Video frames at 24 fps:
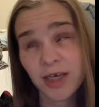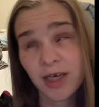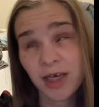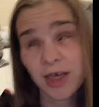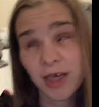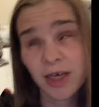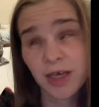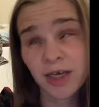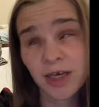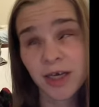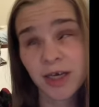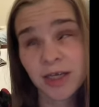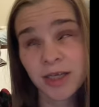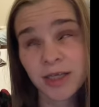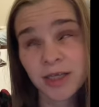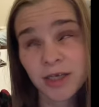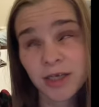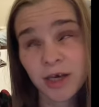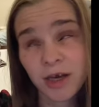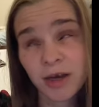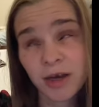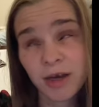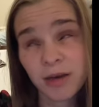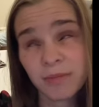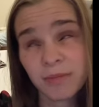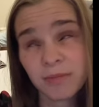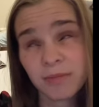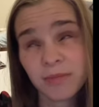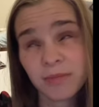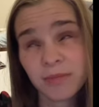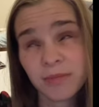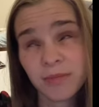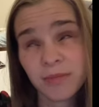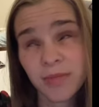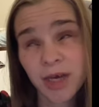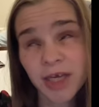And
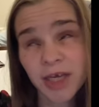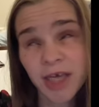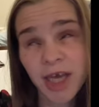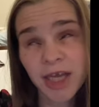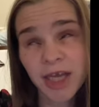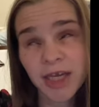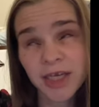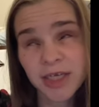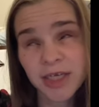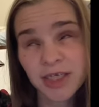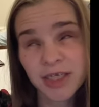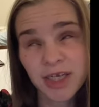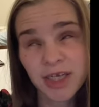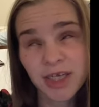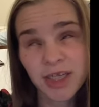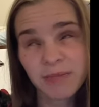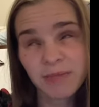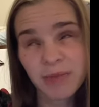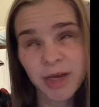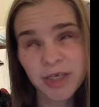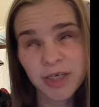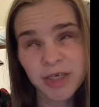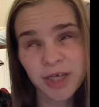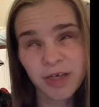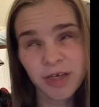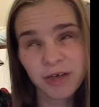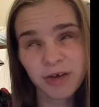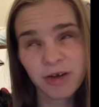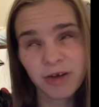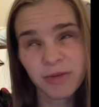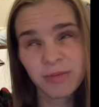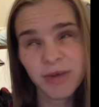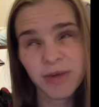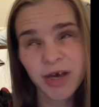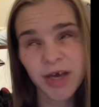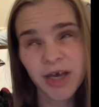again, did the best I
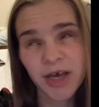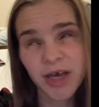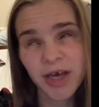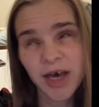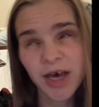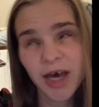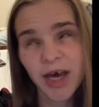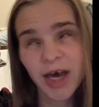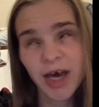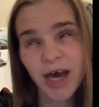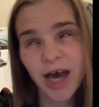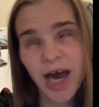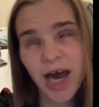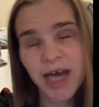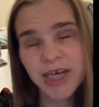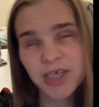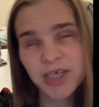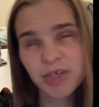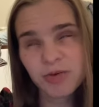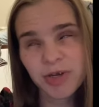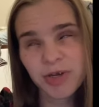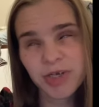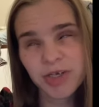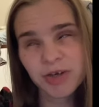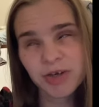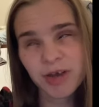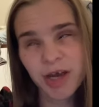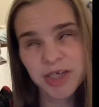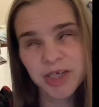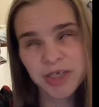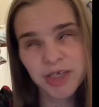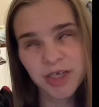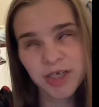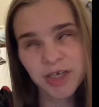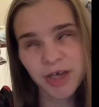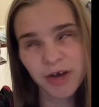could, but I just wanted you
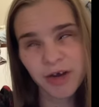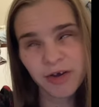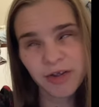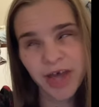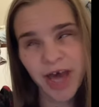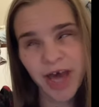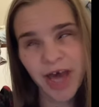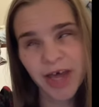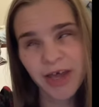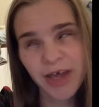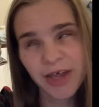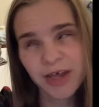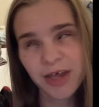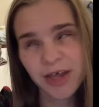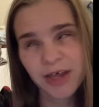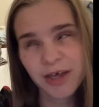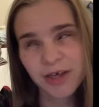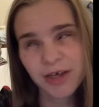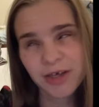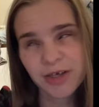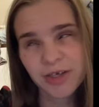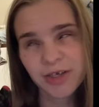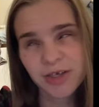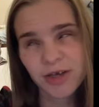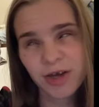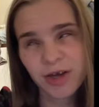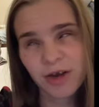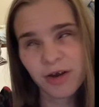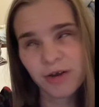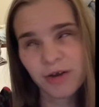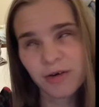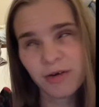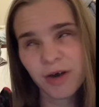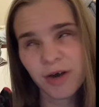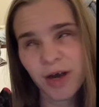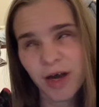guys to know that.
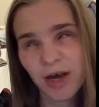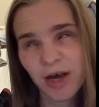So,